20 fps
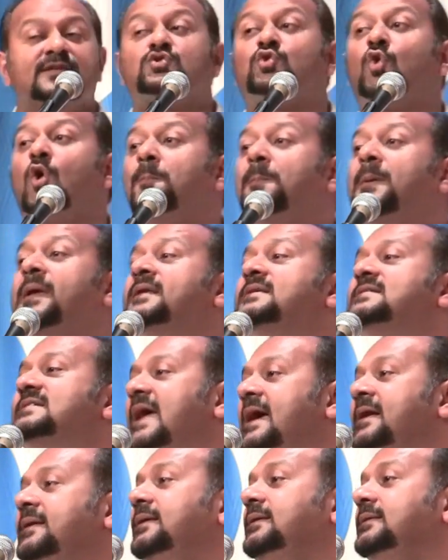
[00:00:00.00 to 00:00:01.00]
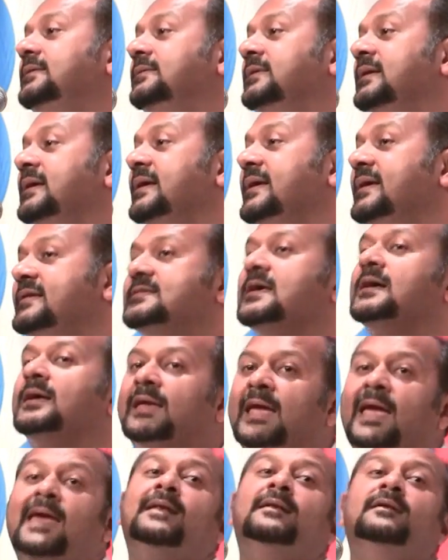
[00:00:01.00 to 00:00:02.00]
The Gobind scandal is
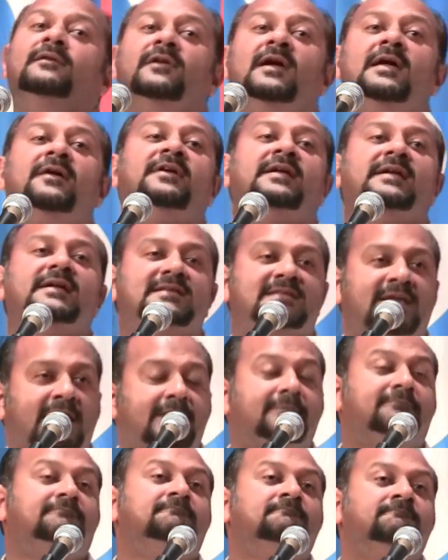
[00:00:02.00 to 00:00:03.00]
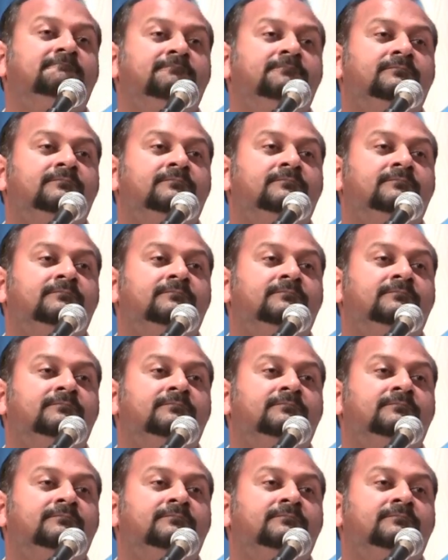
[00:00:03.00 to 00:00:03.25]
again rearing its head.